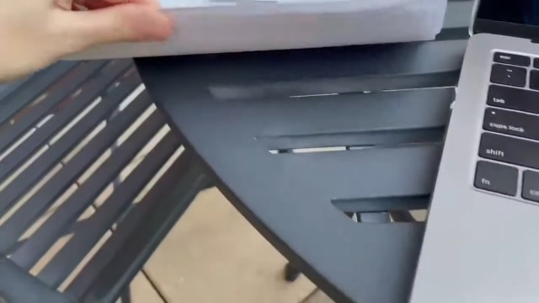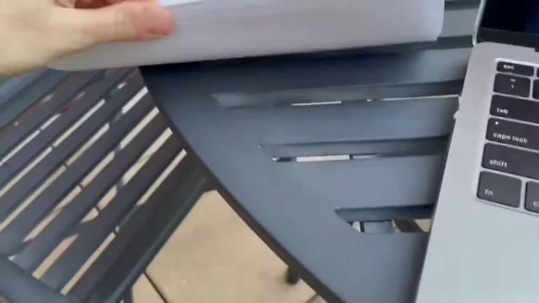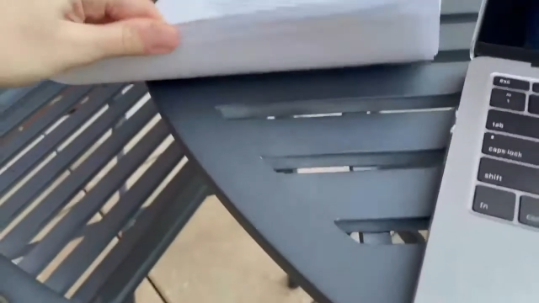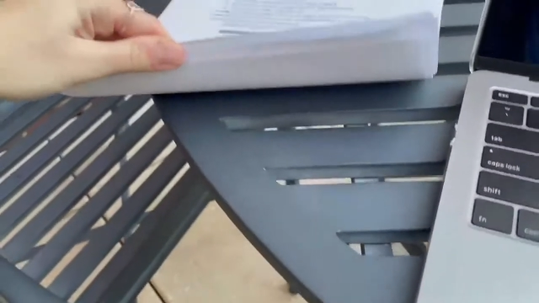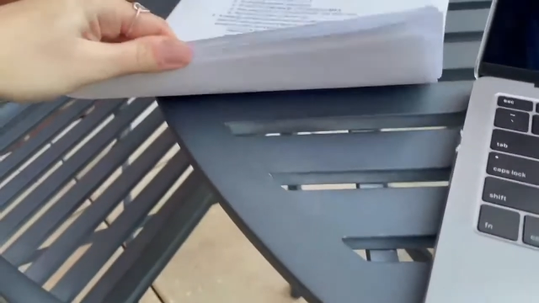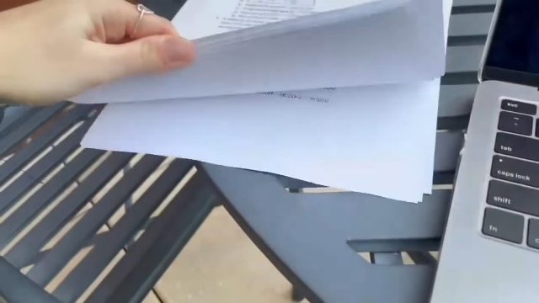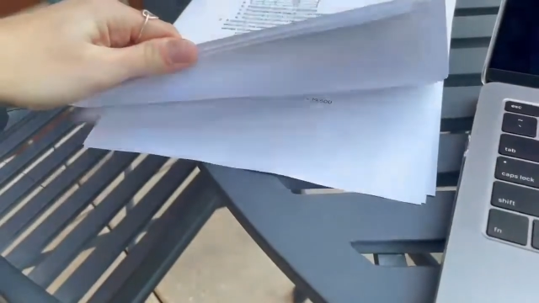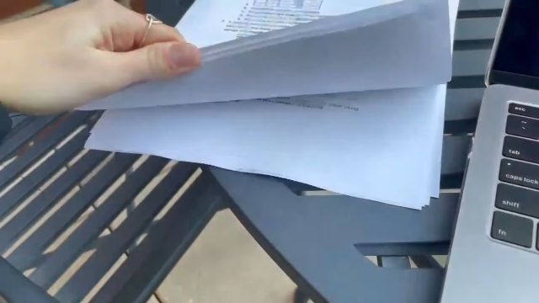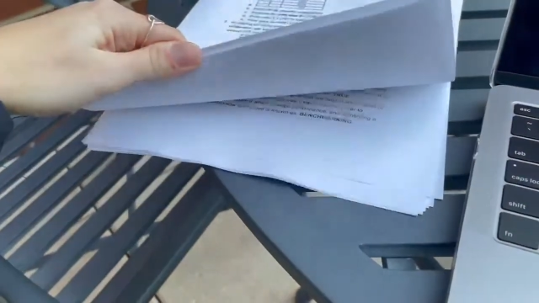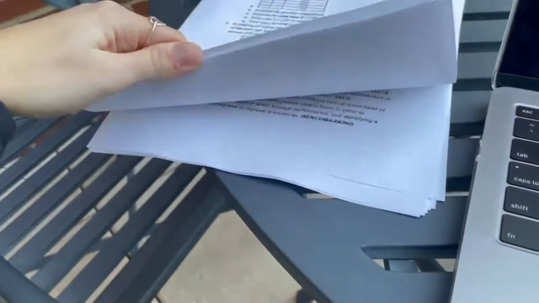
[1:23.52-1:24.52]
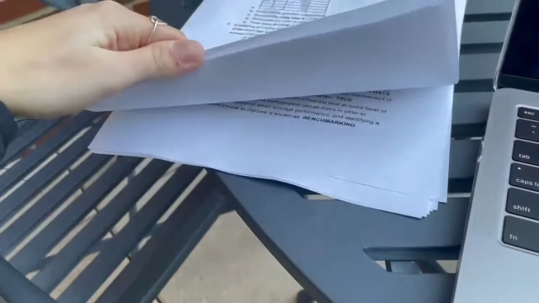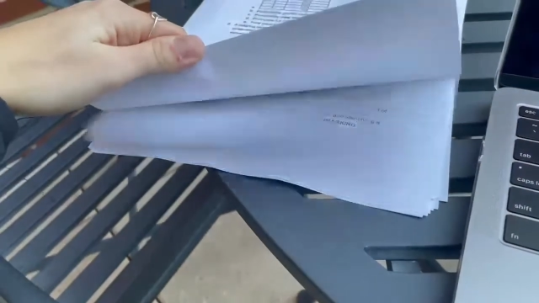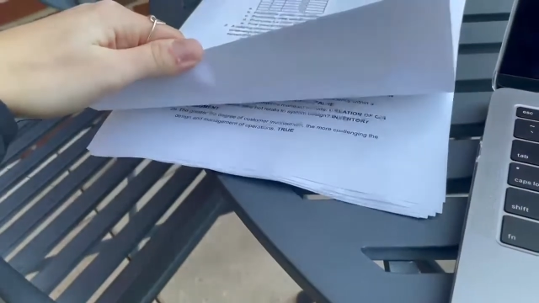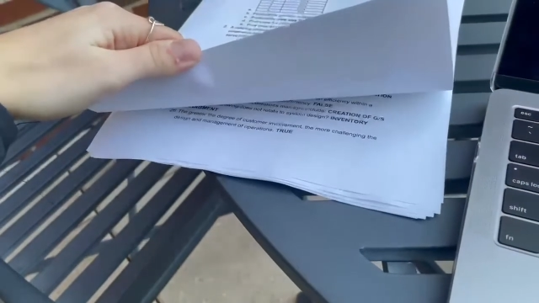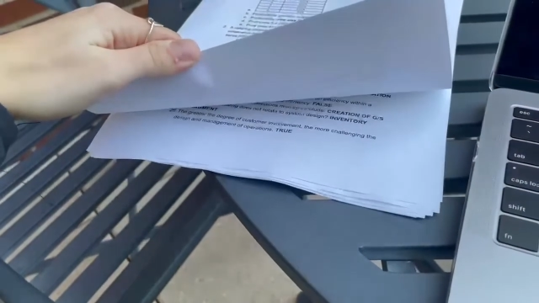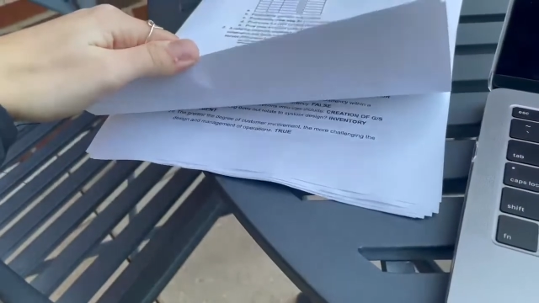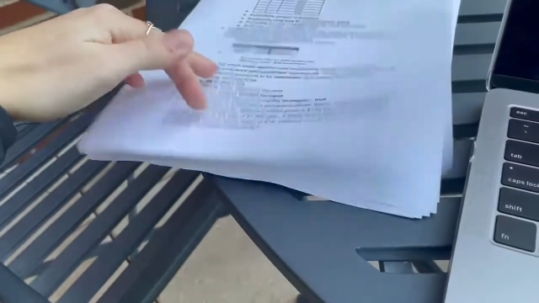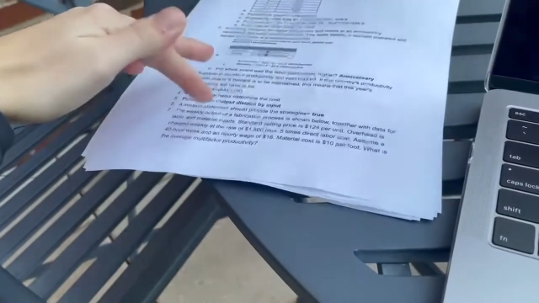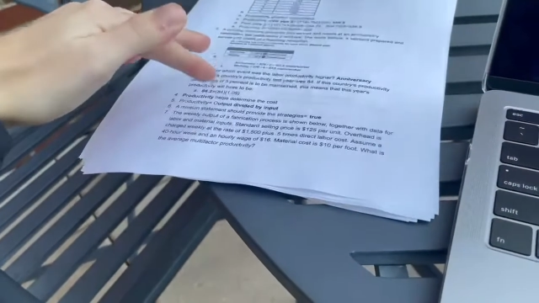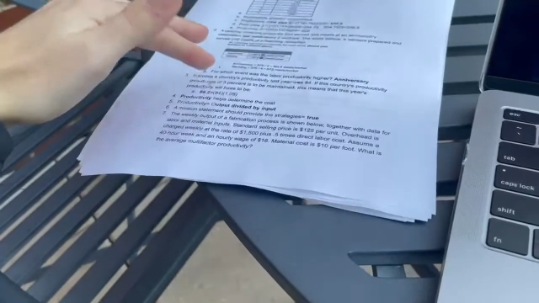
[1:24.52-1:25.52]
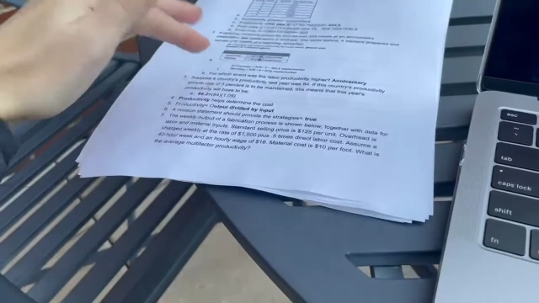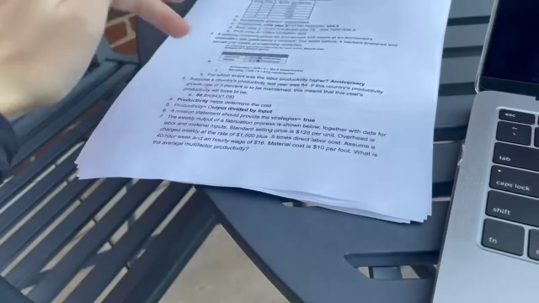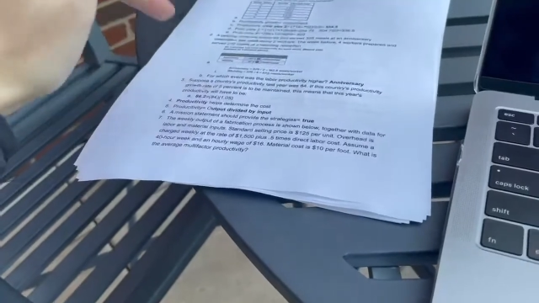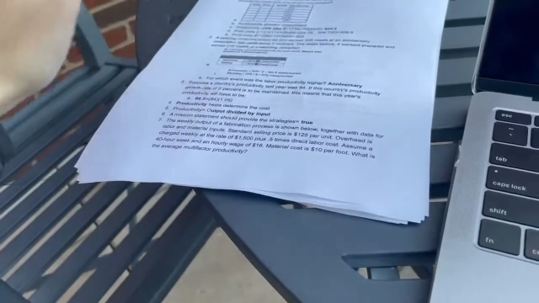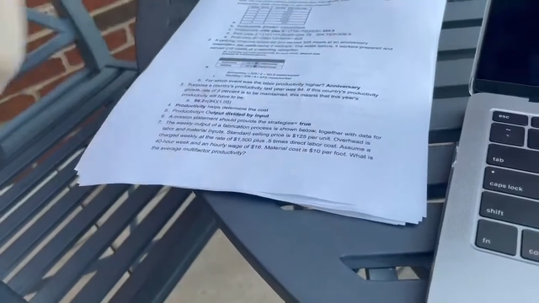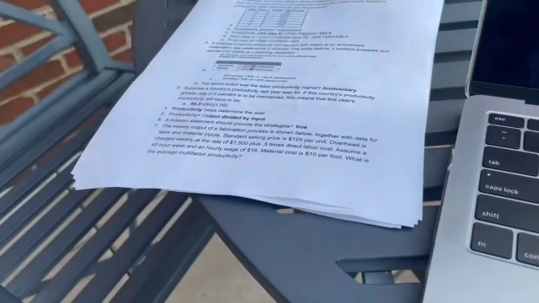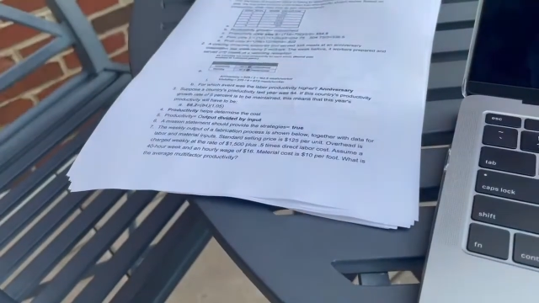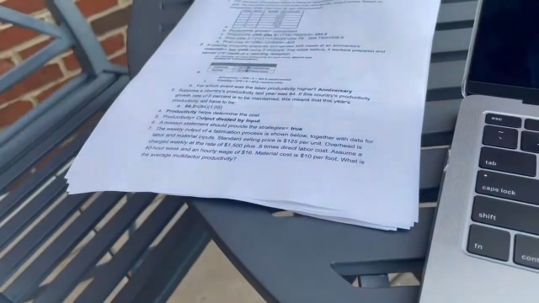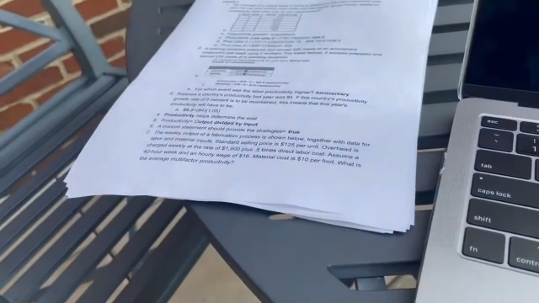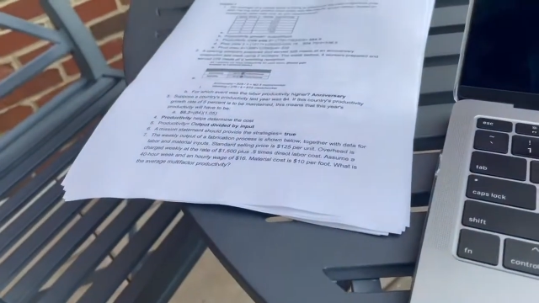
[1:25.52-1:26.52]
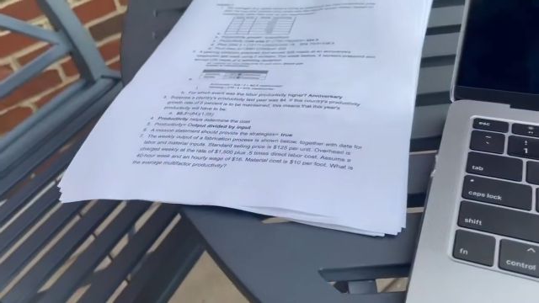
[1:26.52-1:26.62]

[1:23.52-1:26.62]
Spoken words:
[unreadable: no face in view]